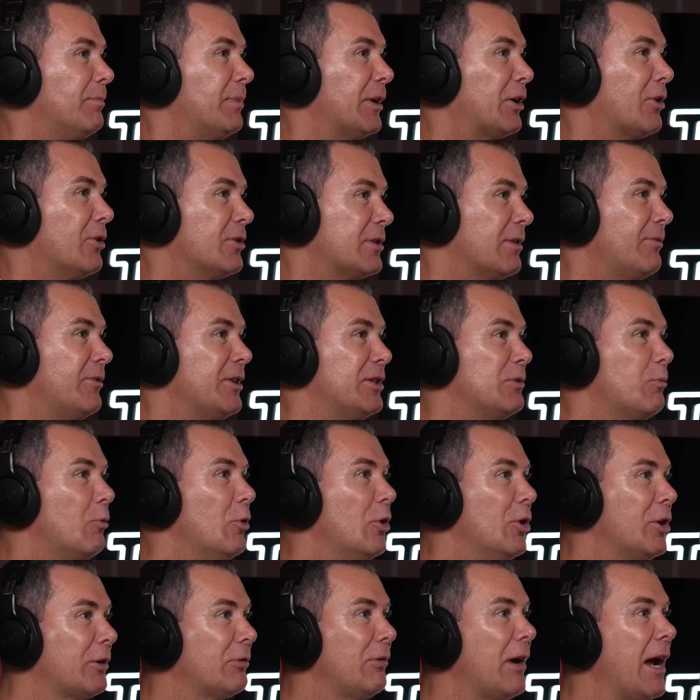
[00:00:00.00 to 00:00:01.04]
because of his
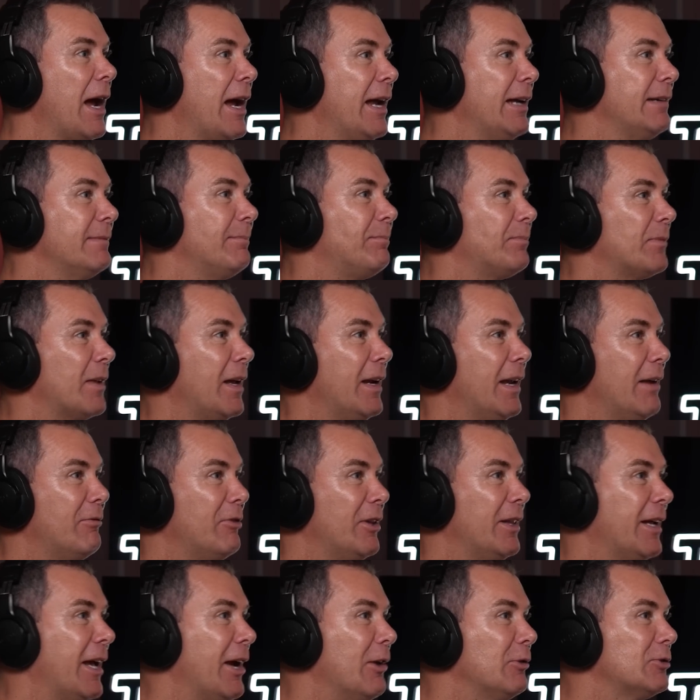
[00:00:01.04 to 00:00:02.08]
work rate and
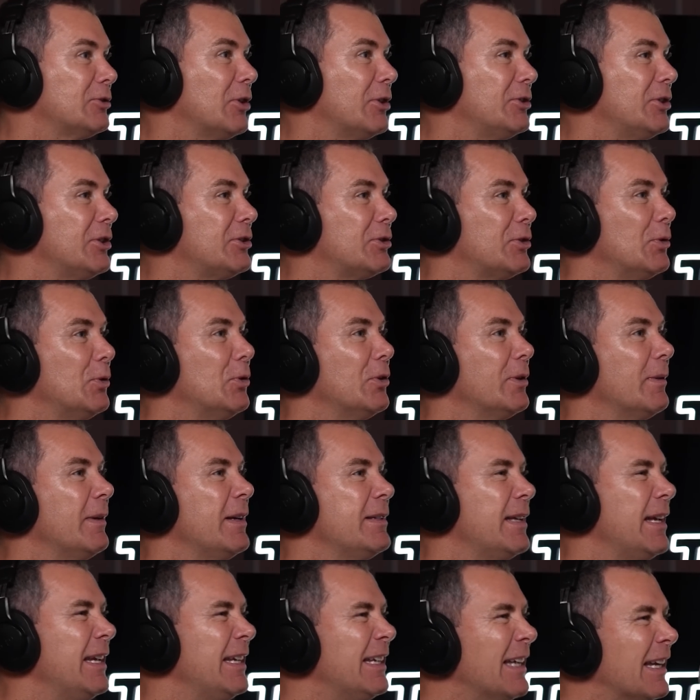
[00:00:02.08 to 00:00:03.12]
everything else, I just thought,
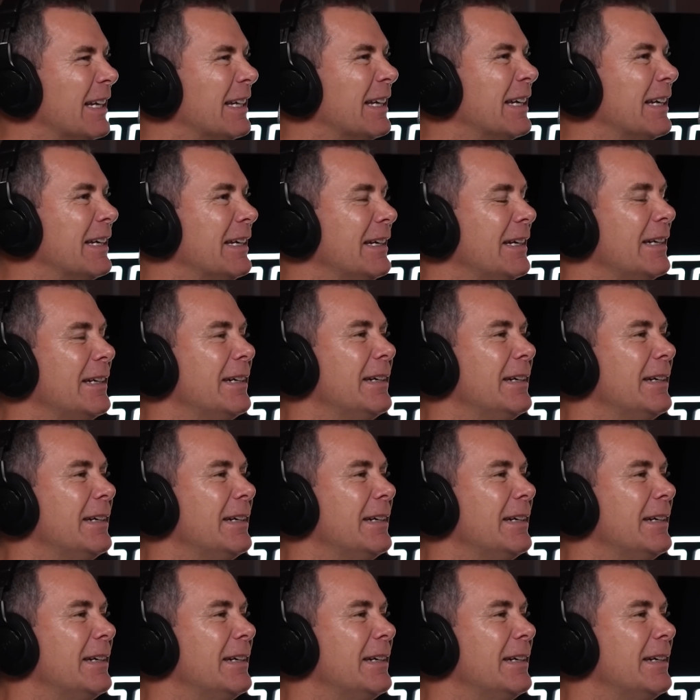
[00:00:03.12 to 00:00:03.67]
is he gonna